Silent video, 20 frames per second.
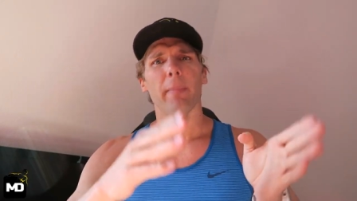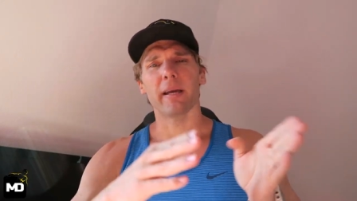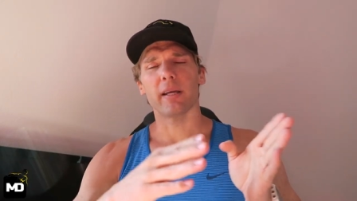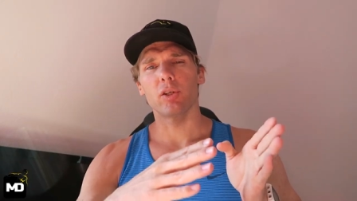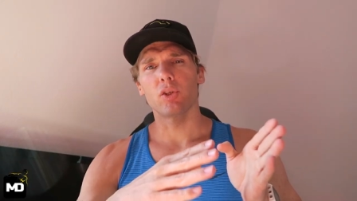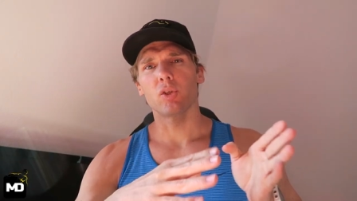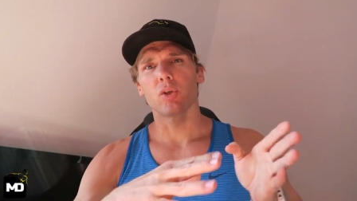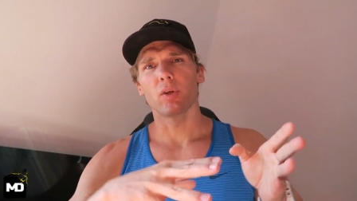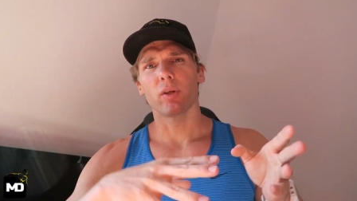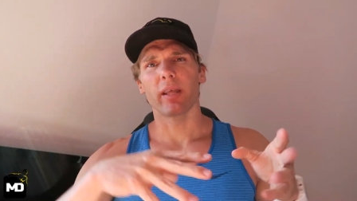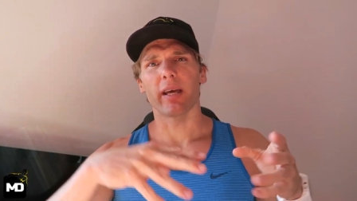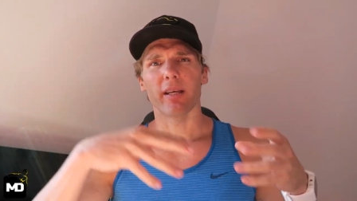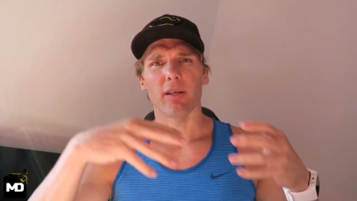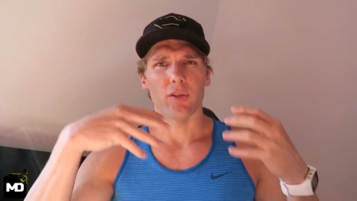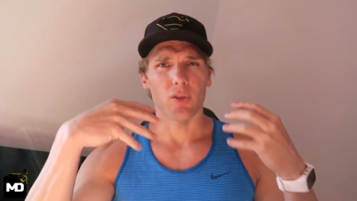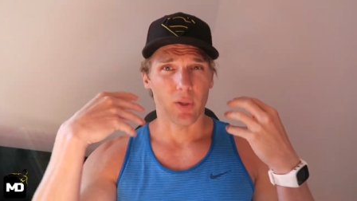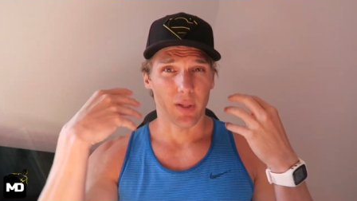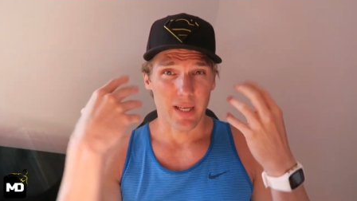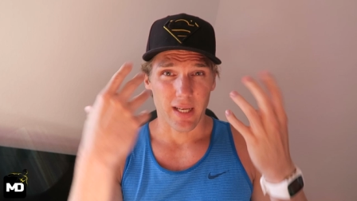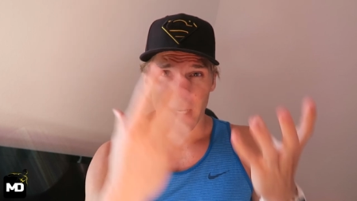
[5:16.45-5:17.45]
Make sure that
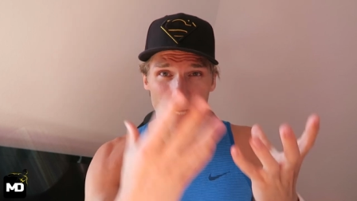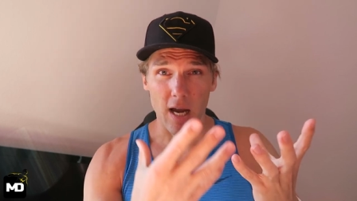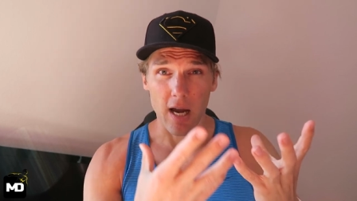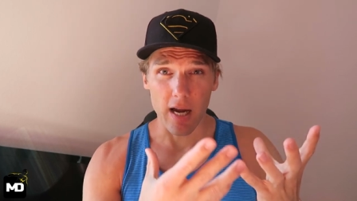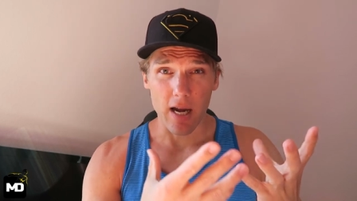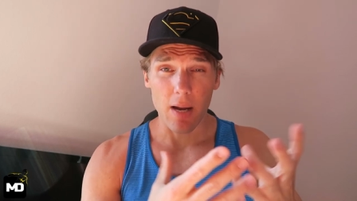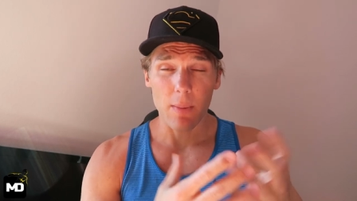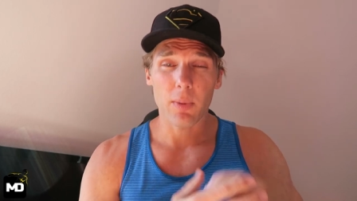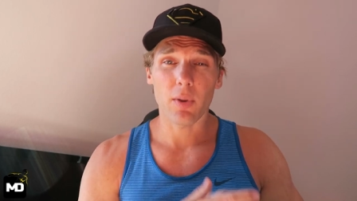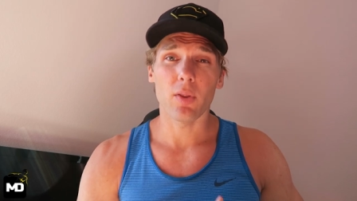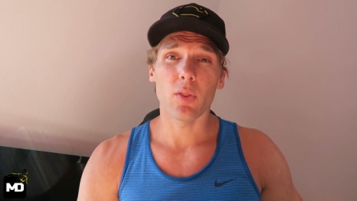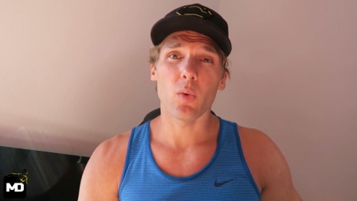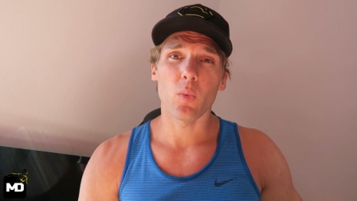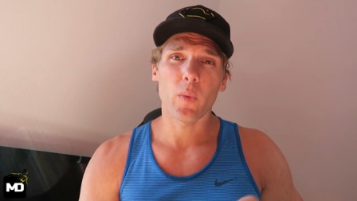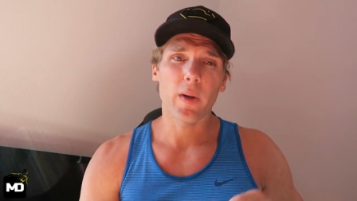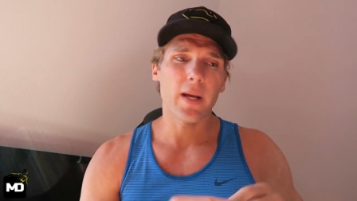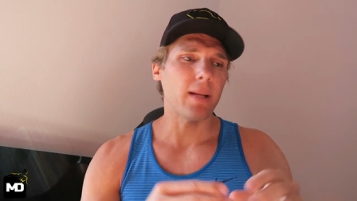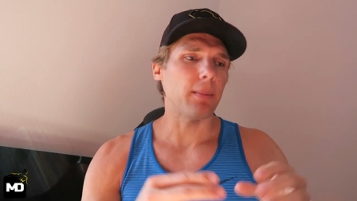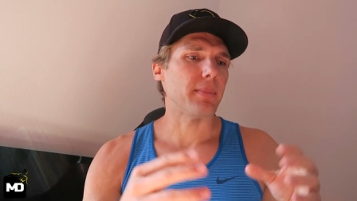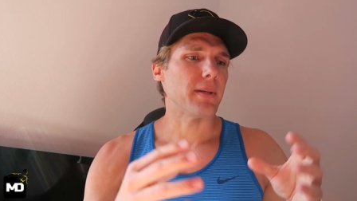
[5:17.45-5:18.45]
you don't get hung up on the
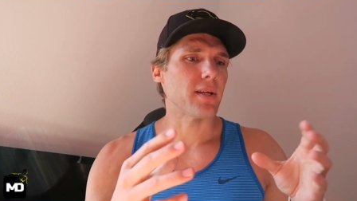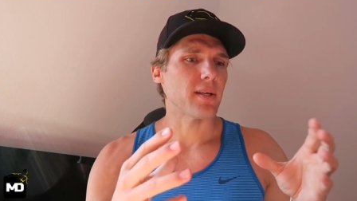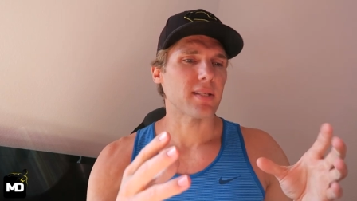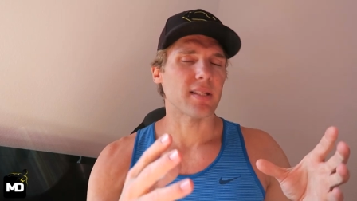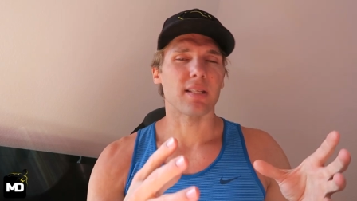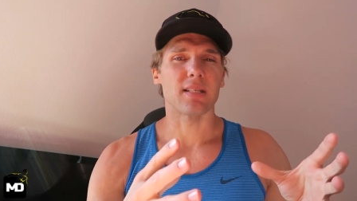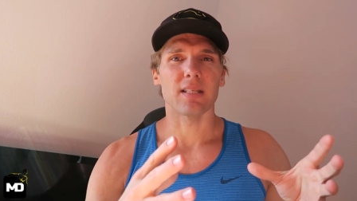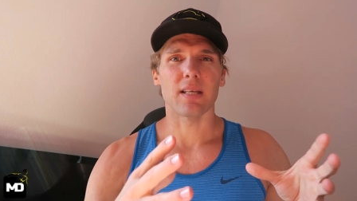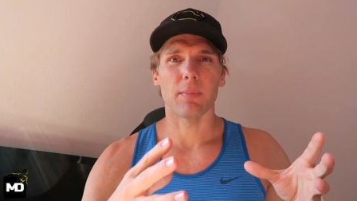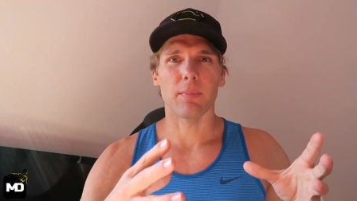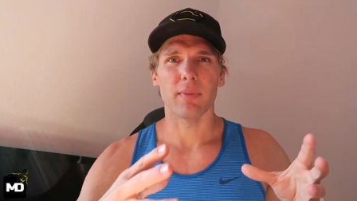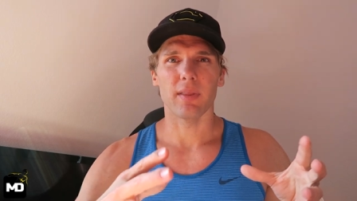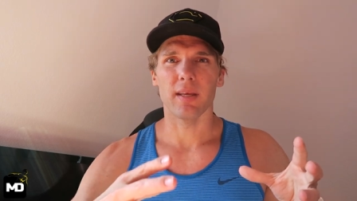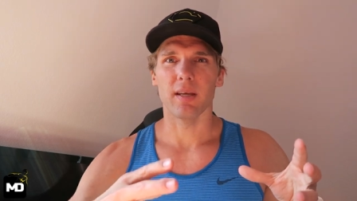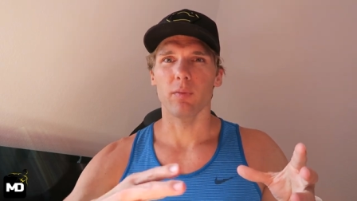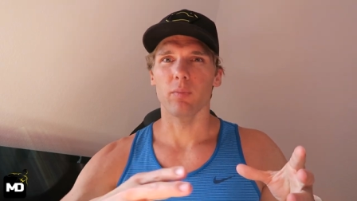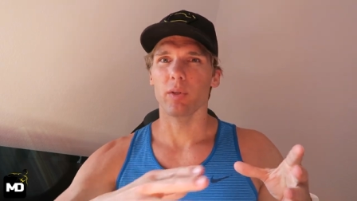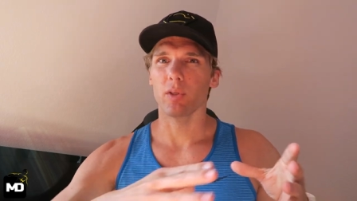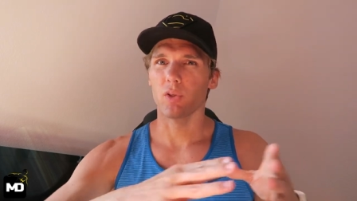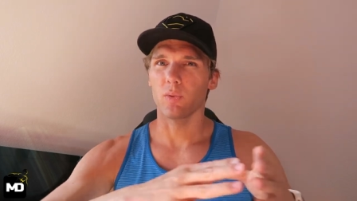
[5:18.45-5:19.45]
weight because it's
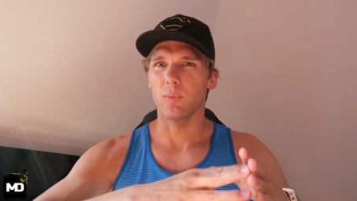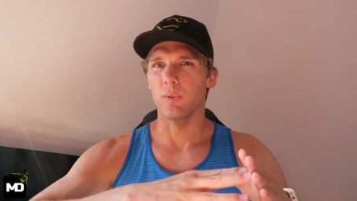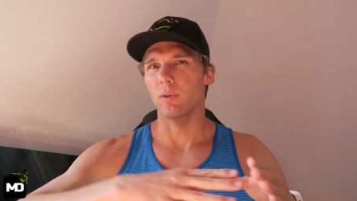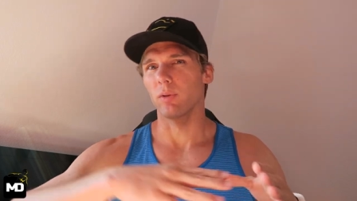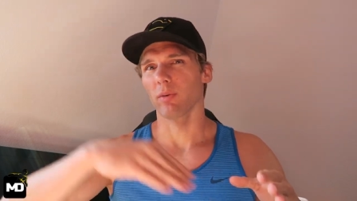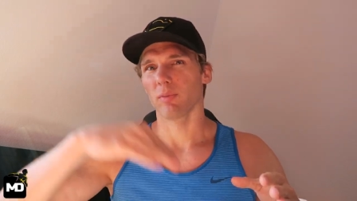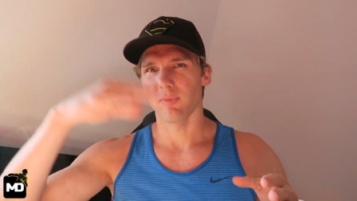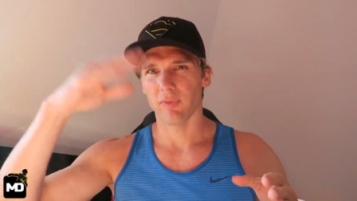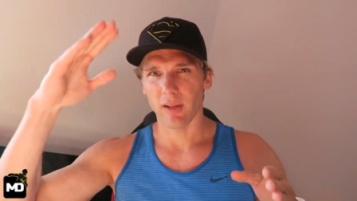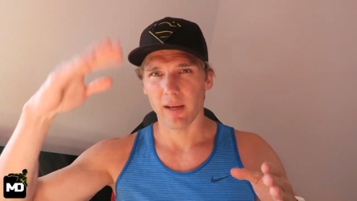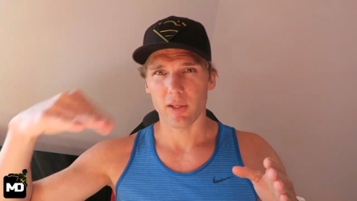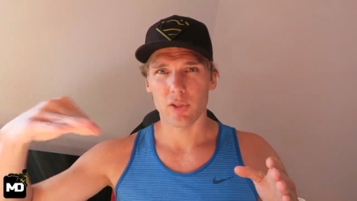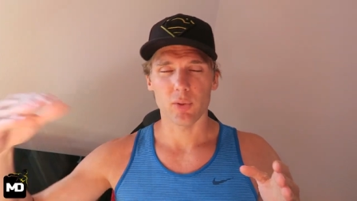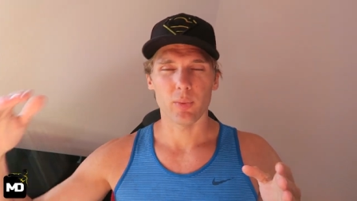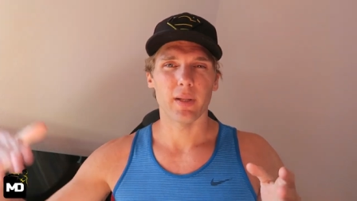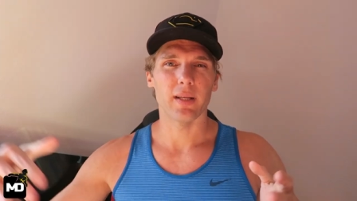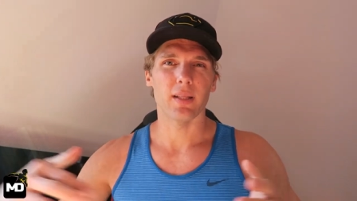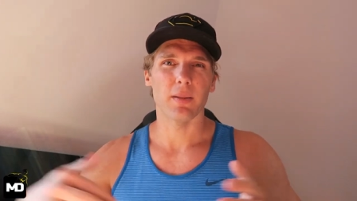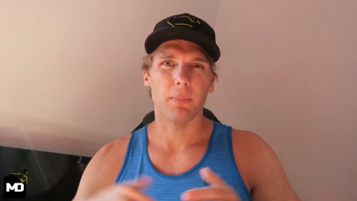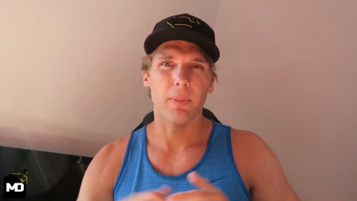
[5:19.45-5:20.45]
something which will
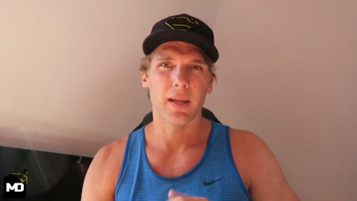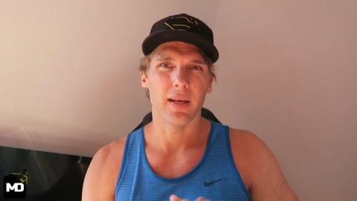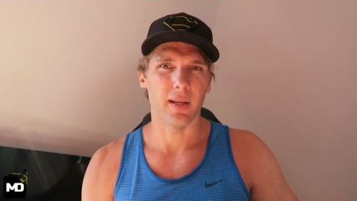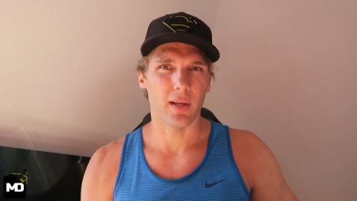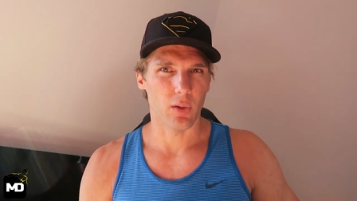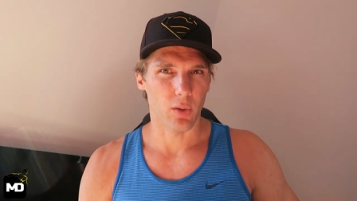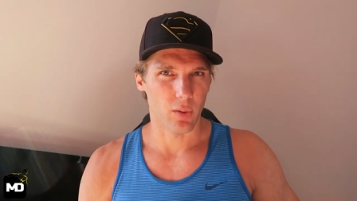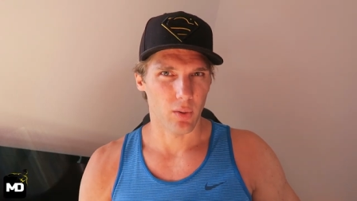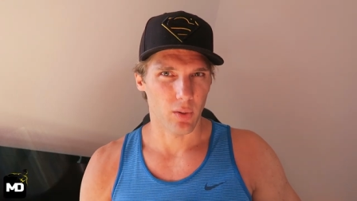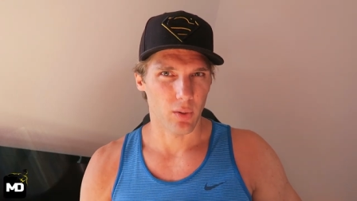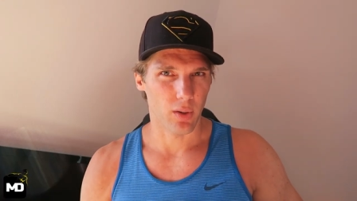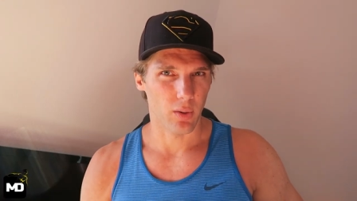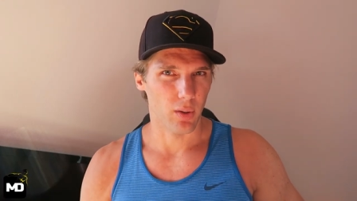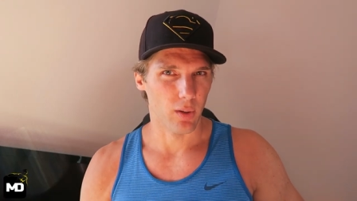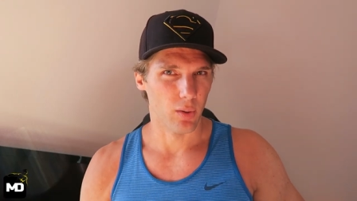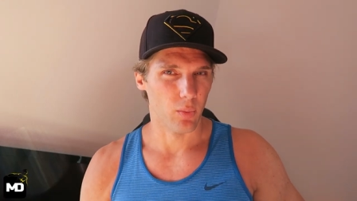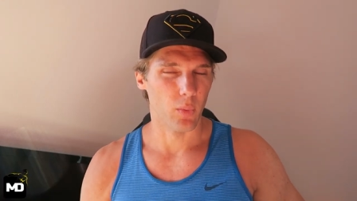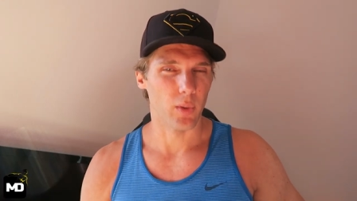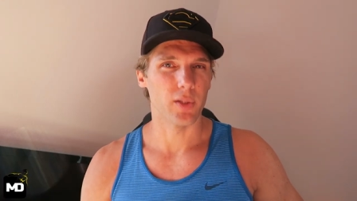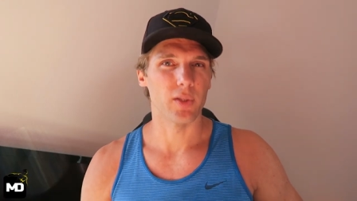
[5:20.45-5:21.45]
fluctuate depending on
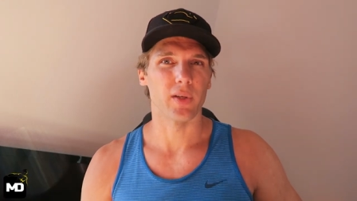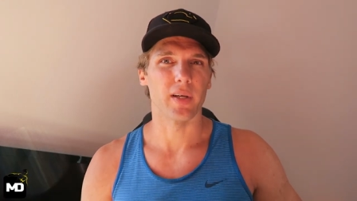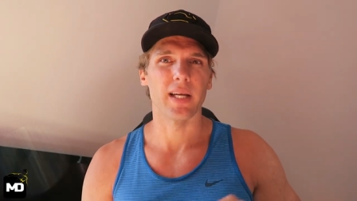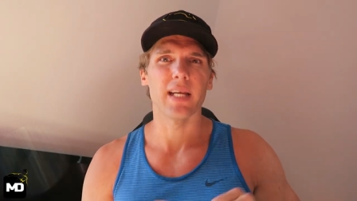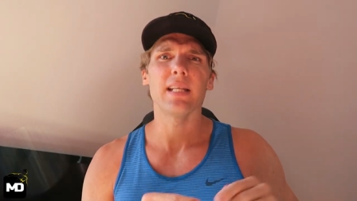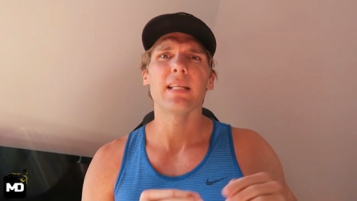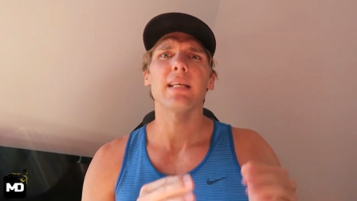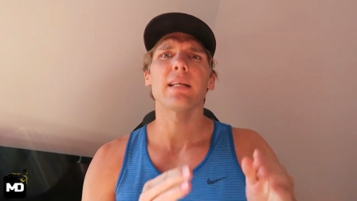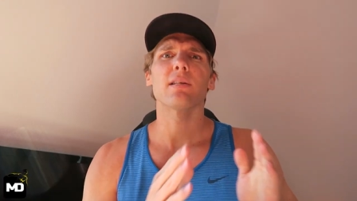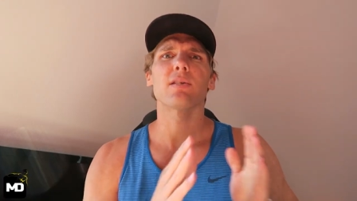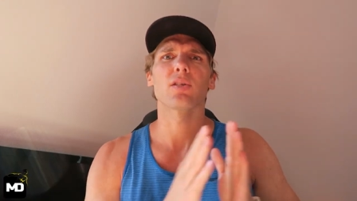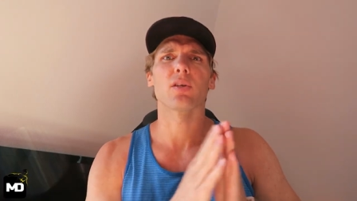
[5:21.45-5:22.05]
uh, what you're eating.